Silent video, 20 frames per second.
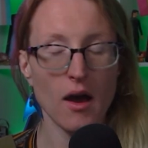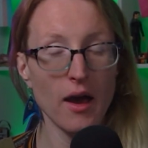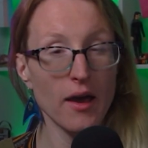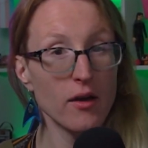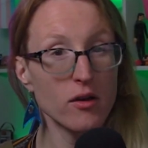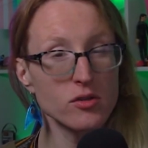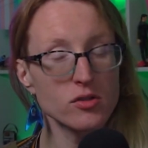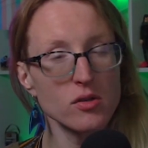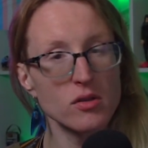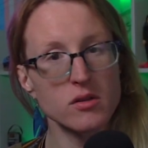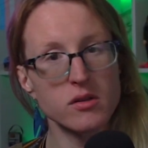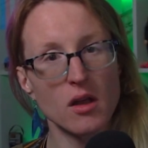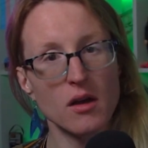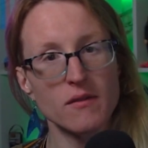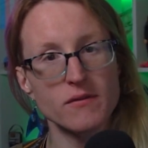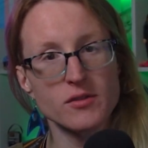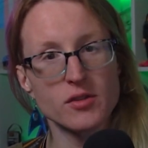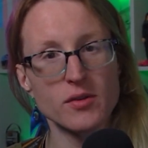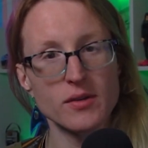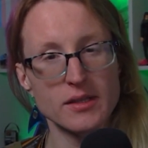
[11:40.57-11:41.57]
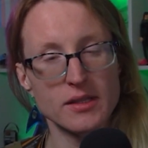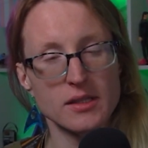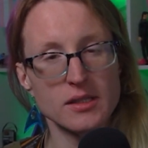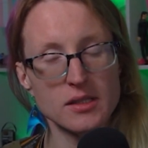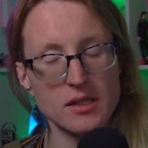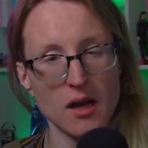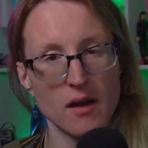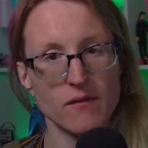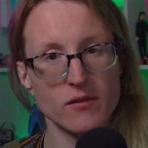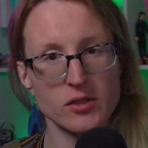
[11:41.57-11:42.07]
I also love during this
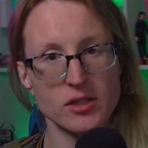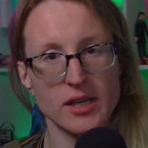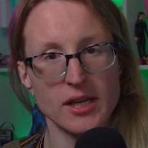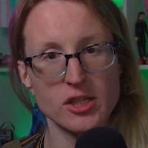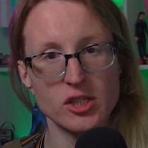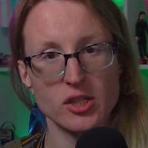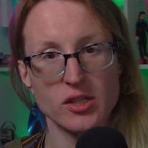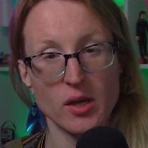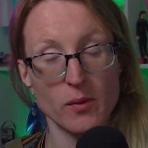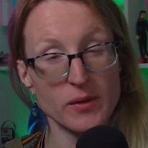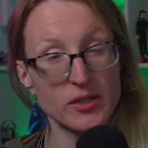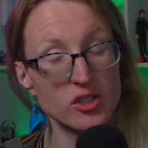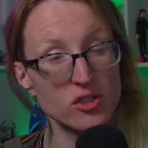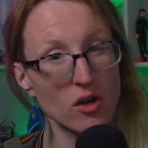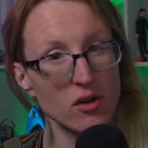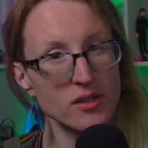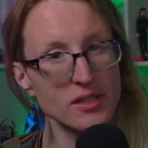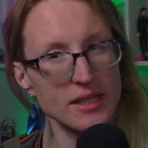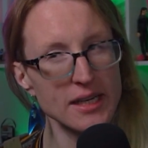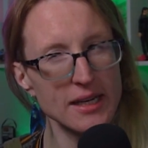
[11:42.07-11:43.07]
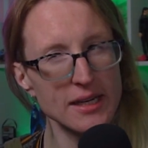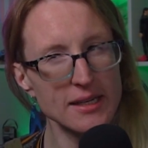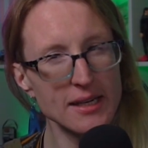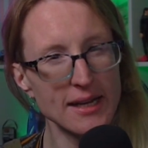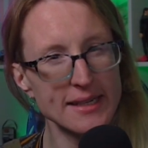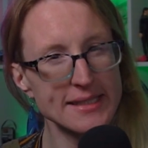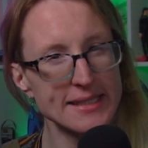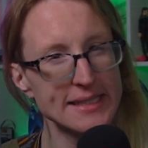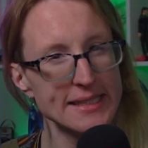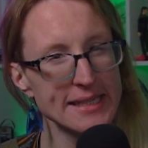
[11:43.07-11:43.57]
conversation that we start to get an
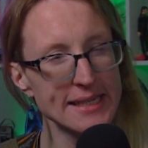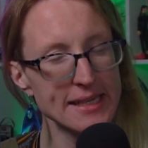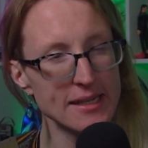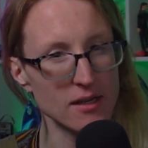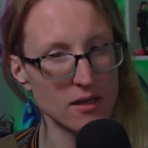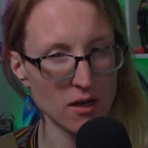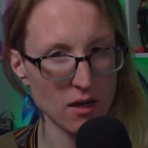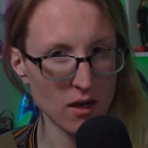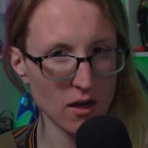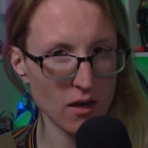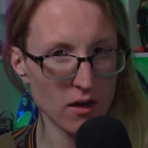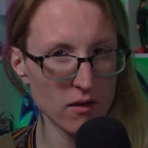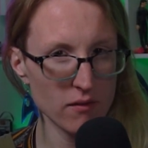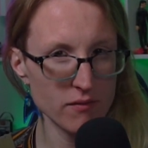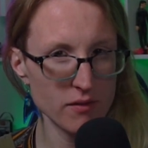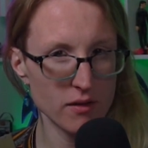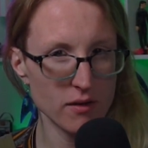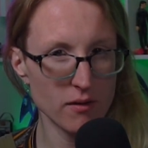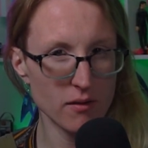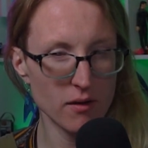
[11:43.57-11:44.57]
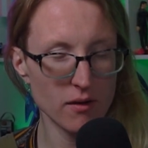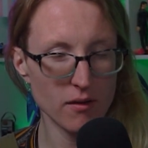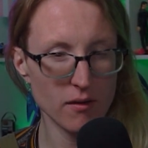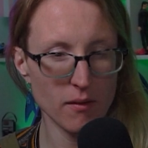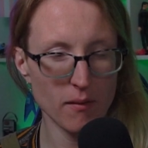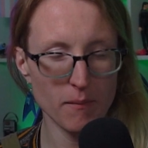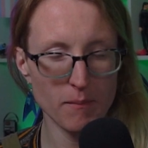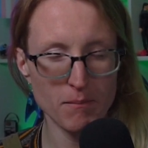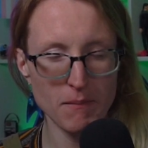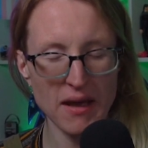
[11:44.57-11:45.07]
idea of
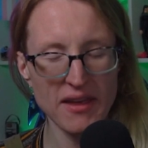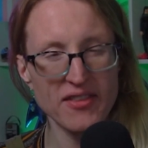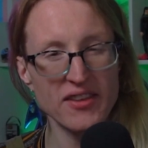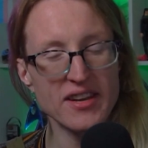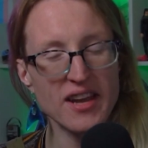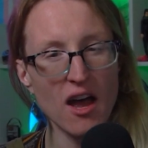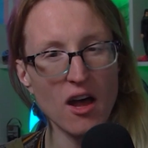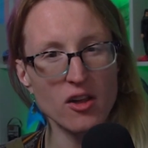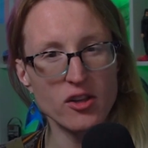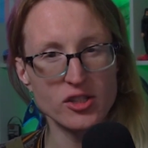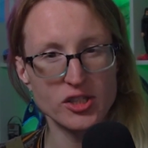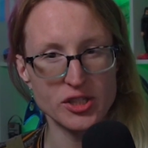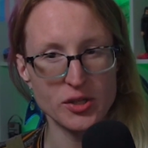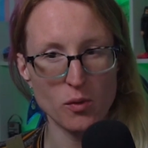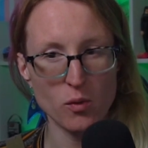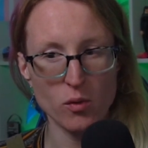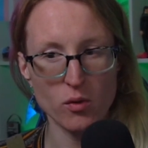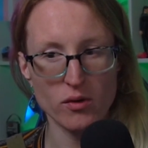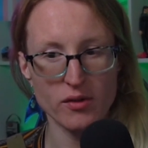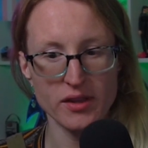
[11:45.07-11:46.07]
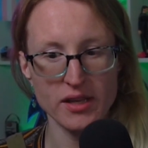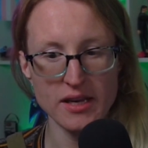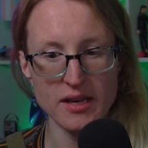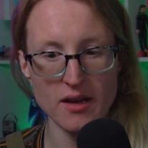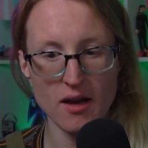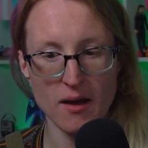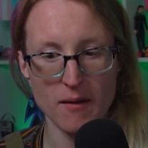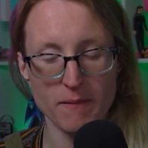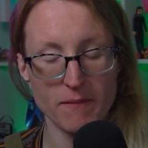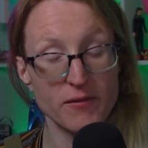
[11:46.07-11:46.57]
the methodology or
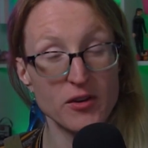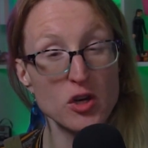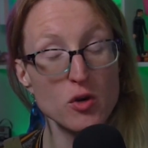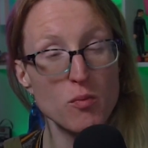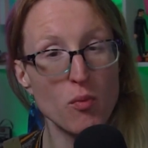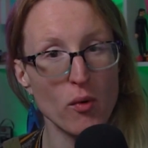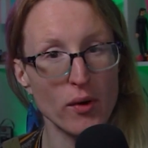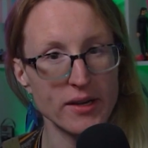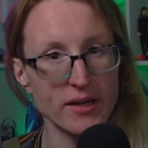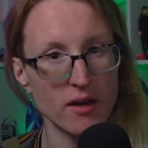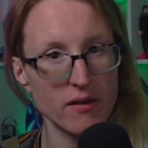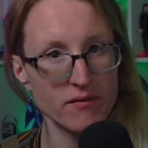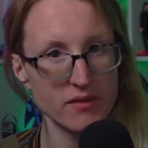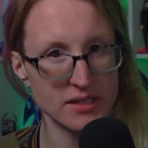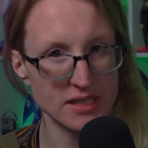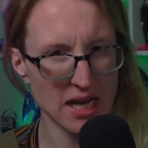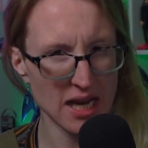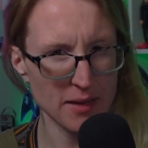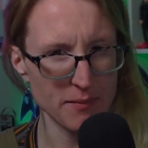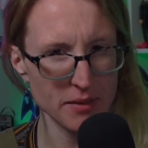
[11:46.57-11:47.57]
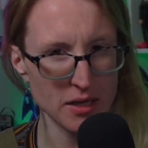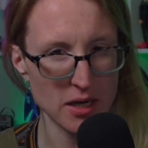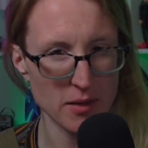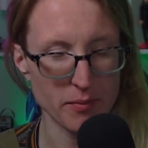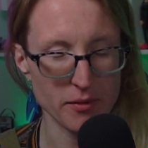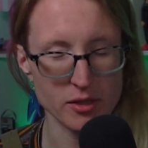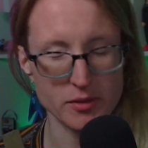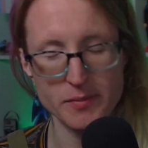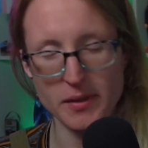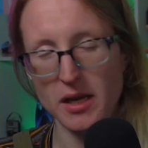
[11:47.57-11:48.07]
the viewpoint of the
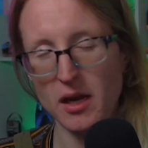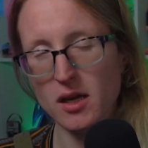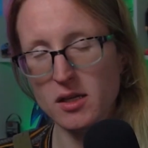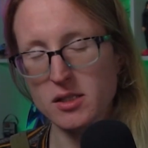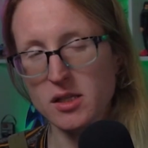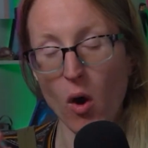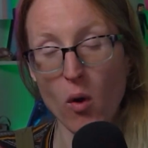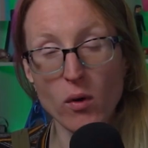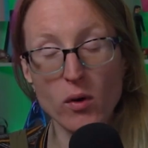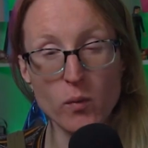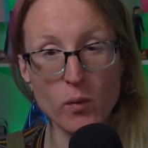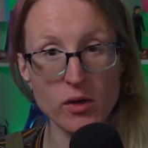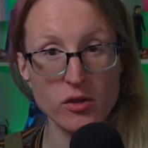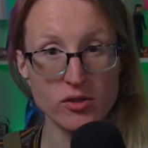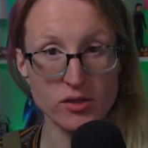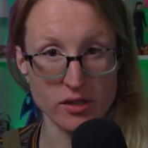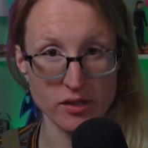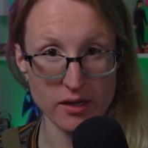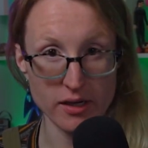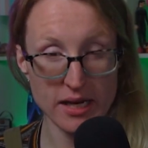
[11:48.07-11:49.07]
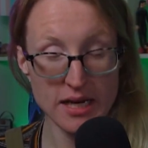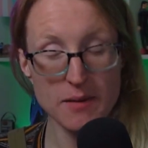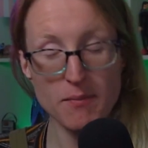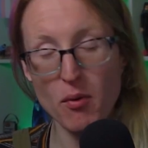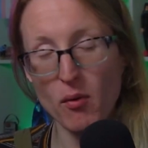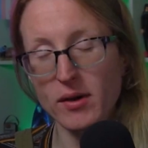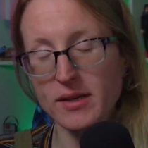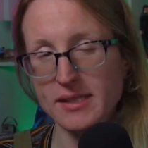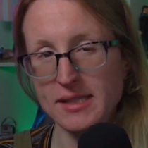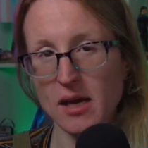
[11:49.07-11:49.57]
timekeepers, because Owen Wilson, he
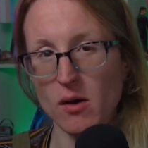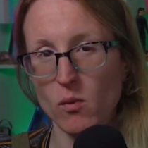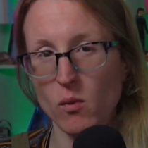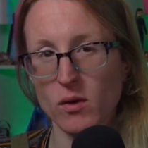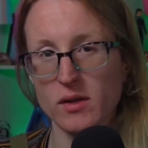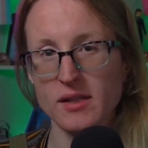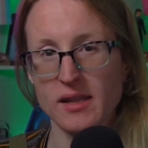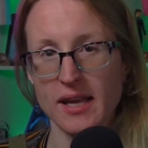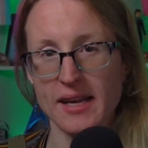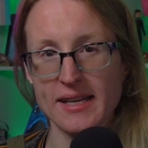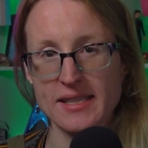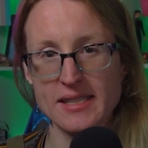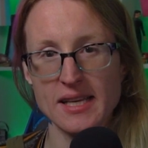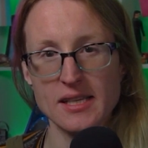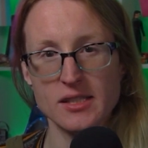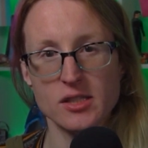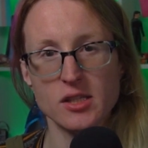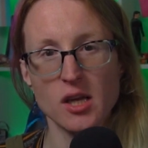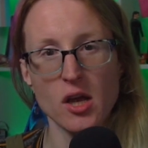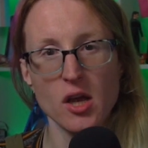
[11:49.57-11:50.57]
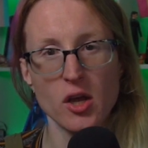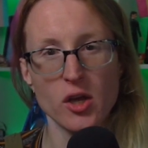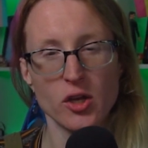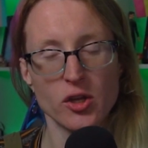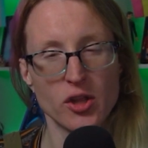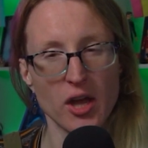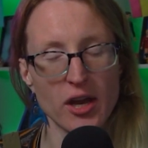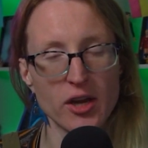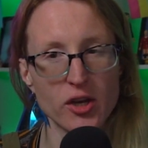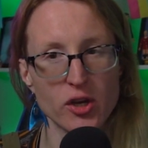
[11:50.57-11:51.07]
points out one thing. He says
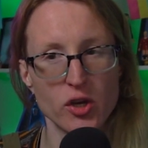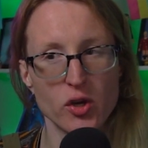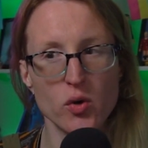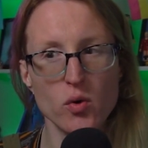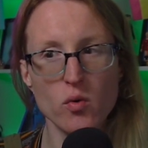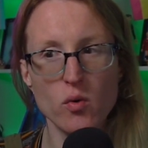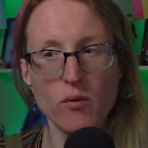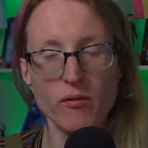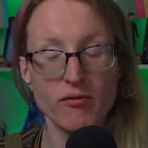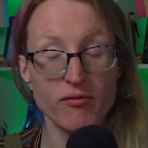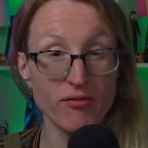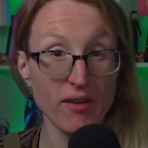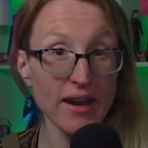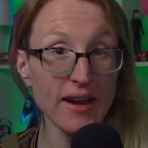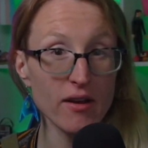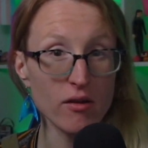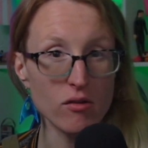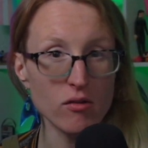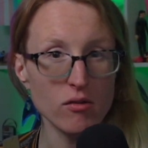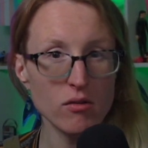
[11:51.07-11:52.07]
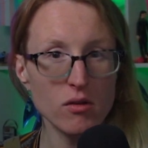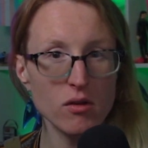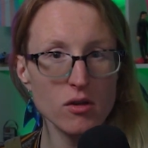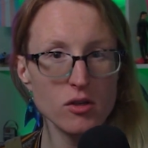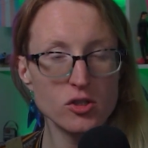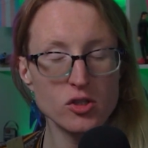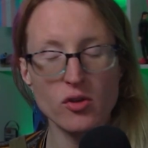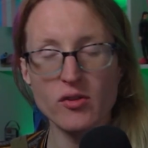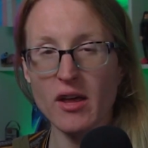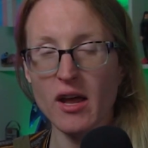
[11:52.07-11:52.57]
that you fail
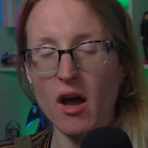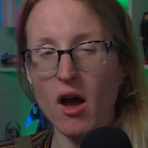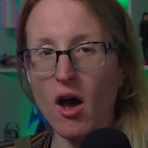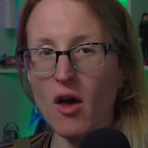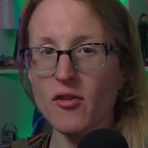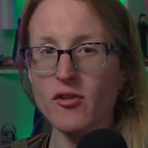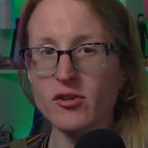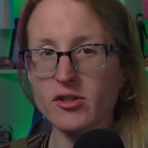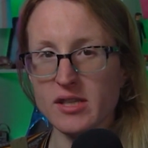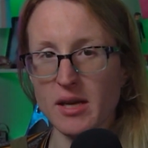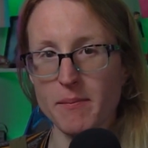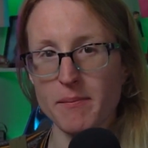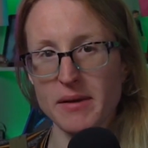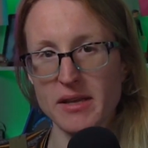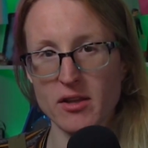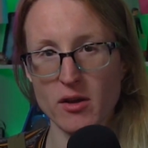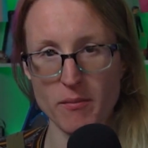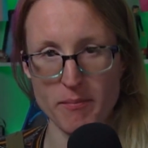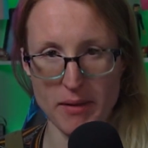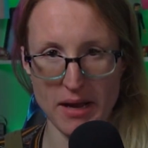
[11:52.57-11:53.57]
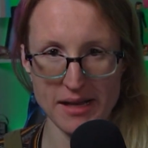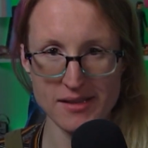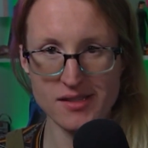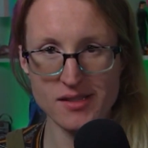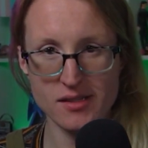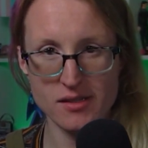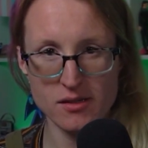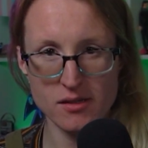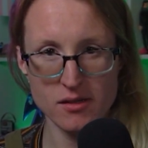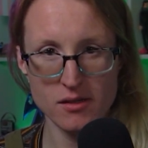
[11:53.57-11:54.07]
so that others can be their
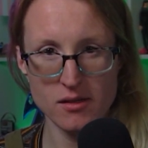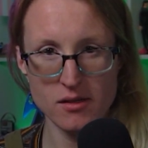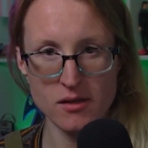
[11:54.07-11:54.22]
best.